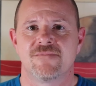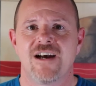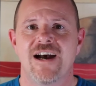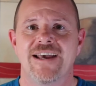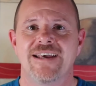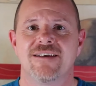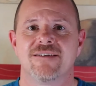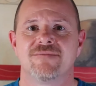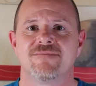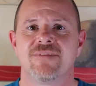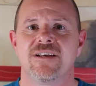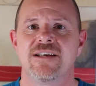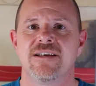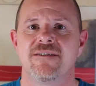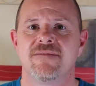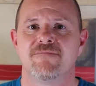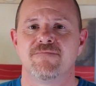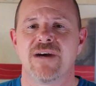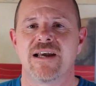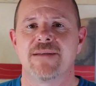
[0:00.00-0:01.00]
Hi,
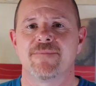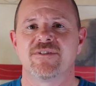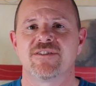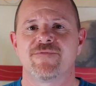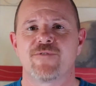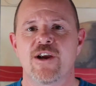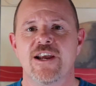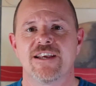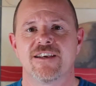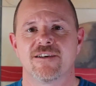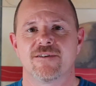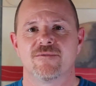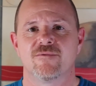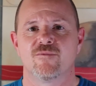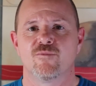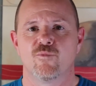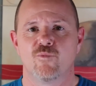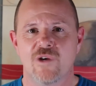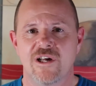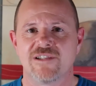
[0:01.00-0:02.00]
my name is Frank.
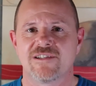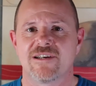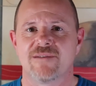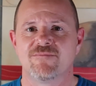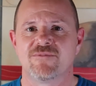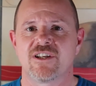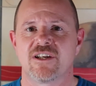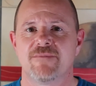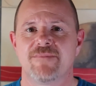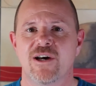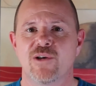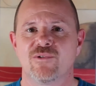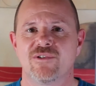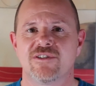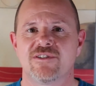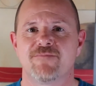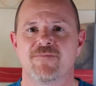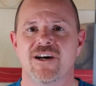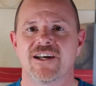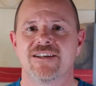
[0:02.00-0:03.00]
Welcome to The
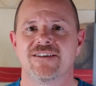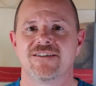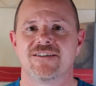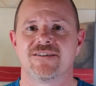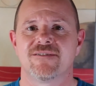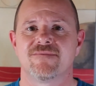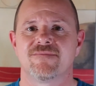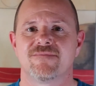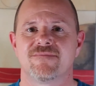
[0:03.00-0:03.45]
Boundless Mind.